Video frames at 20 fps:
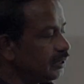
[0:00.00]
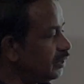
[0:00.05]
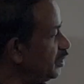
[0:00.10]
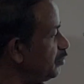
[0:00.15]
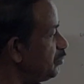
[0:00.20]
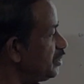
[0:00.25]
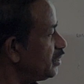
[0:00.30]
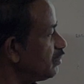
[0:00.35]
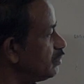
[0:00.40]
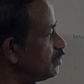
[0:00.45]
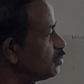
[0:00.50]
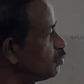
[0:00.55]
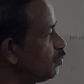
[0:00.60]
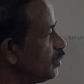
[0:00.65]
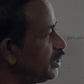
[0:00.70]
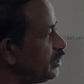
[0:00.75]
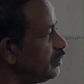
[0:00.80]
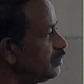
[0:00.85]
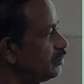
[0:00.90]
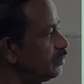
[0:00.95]
M equals
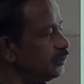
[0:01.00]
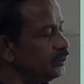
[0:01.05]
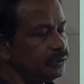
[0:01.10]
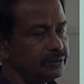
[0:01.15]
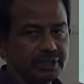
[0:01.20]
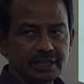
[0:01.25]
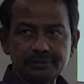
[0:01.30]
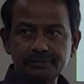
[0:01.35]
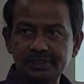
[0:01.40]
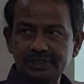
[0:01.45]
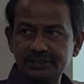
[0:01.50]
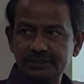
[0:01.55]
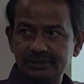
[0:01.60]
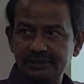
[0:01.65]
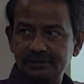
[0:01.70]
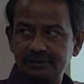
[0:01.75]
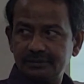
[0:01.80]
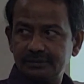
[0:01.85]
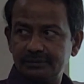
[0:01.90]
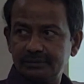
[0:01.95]
1, you will have
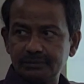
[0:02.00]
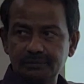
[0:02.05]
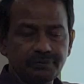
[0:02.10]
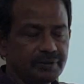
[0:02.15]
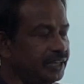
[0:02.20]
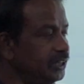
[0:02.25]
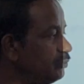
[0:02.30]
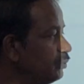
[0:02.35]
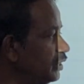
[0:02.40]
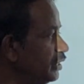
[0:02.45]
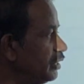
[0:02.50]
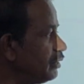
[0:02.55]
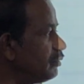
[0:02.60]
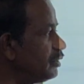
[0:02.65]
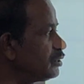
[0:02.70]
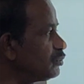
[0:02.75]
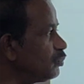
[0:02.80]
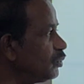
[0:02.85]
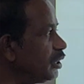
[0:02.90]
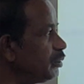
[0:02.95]
this. Phi 1
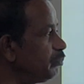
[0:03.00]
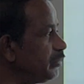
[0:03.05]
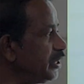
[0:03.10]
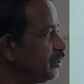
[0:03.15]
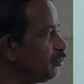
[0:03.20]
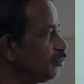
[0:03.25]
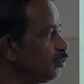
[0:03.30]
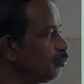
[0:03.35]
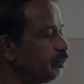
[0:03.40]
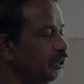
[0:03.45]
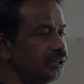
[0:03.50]
equals 1 by 2